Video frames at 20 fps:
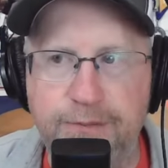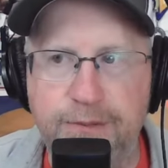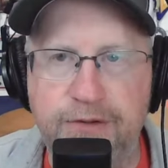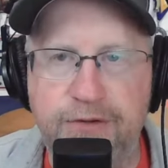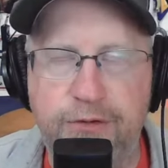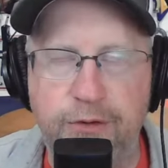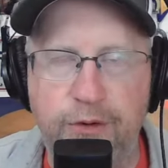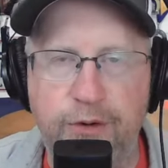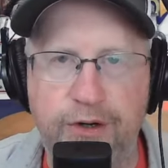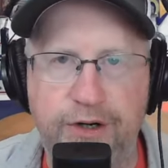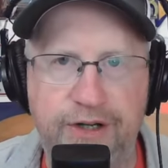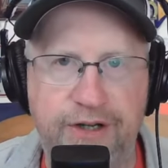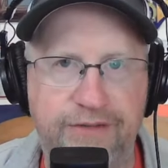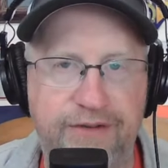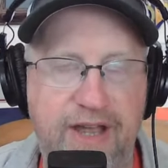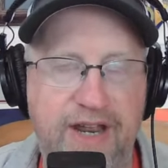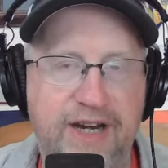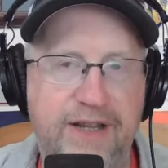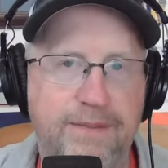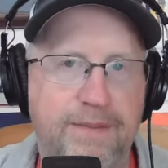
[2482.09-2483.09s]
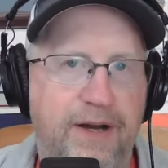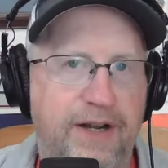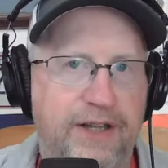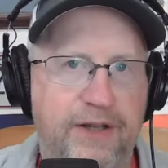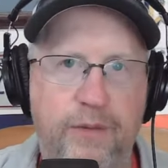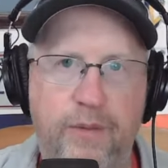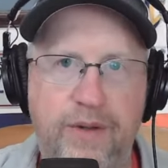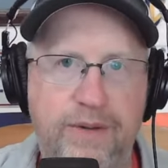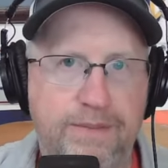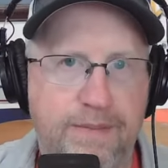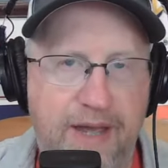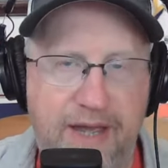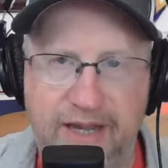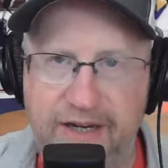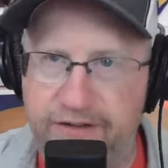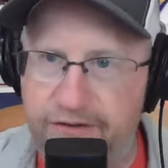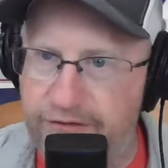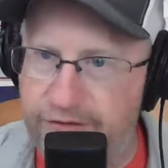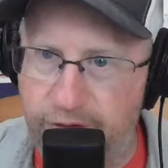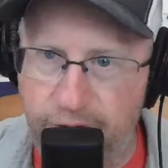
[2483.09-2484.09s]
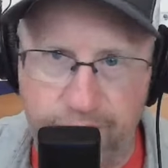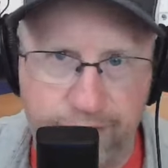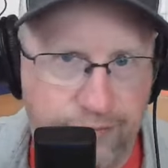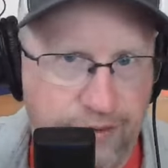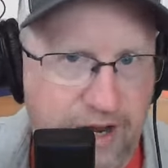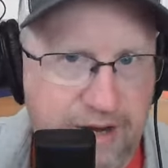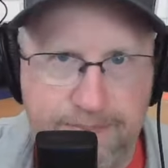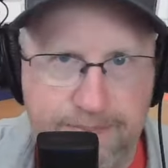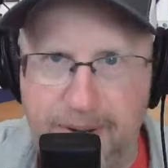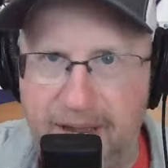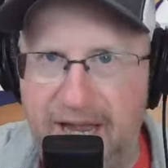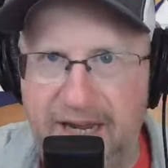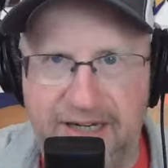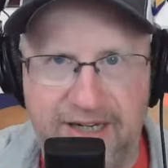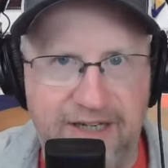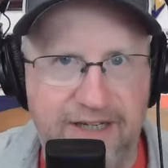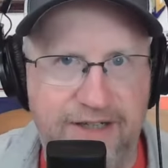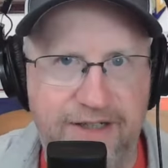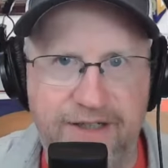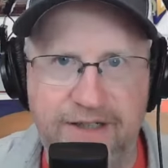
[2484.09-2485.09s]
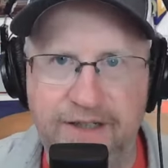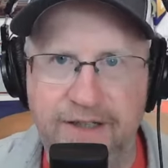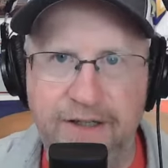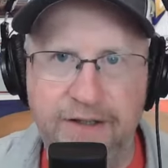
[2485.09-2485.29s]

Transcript: majority of any money we make just goes right back in